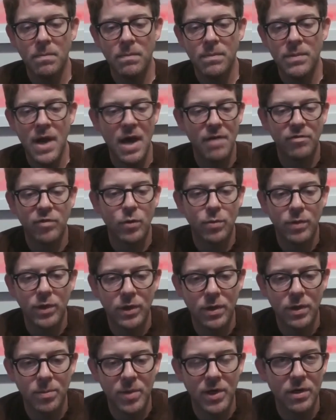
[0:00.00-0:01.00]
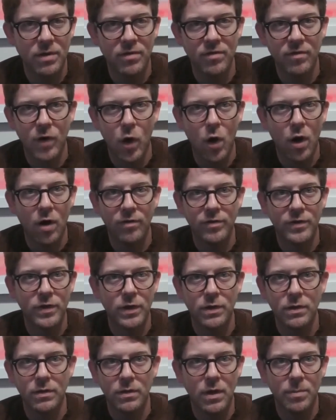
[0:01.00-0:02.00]
never really been involved
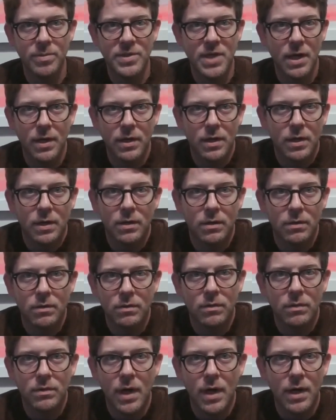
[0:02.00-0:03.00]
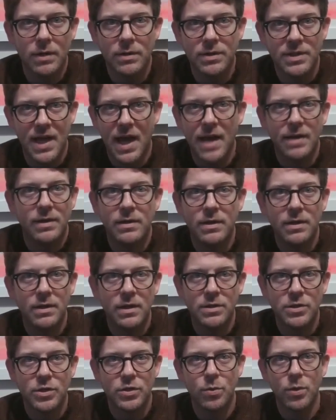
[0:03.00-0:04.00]
in obtaining debt in
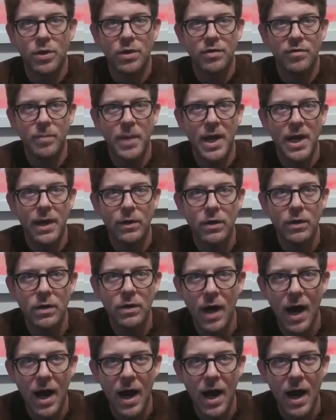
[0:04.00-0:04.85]
this sort of manner.